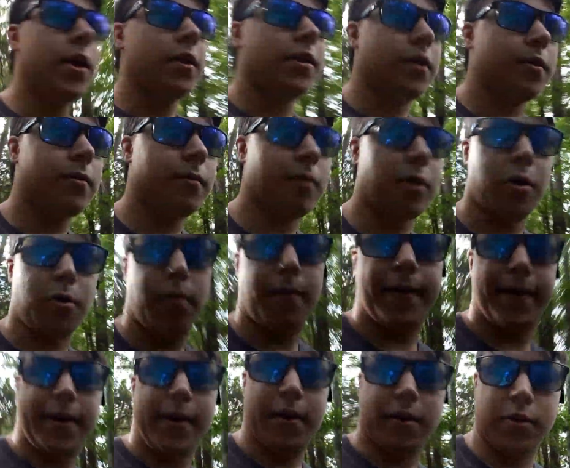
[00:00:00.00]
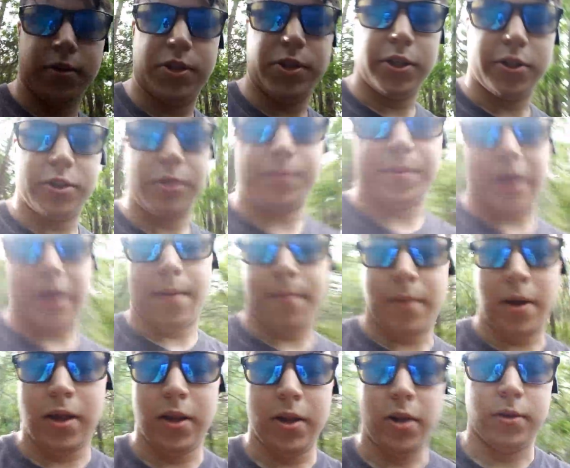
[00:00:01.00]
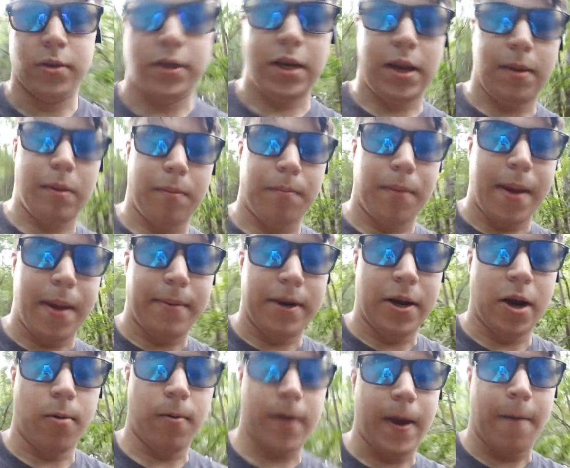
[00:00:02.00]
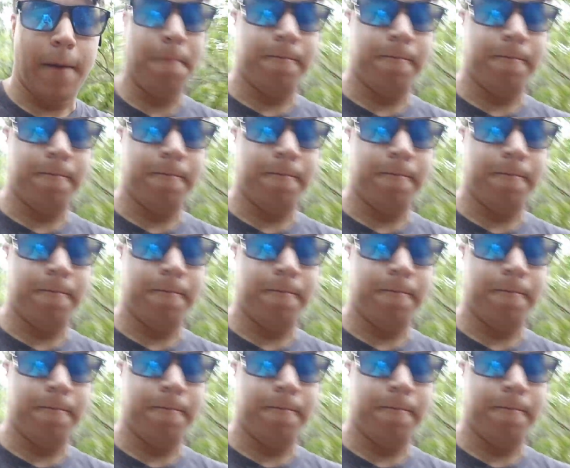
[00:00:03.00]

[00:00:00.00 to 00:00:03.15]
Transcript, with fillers: We don't want any of those children becoming a little demon baby, don't we?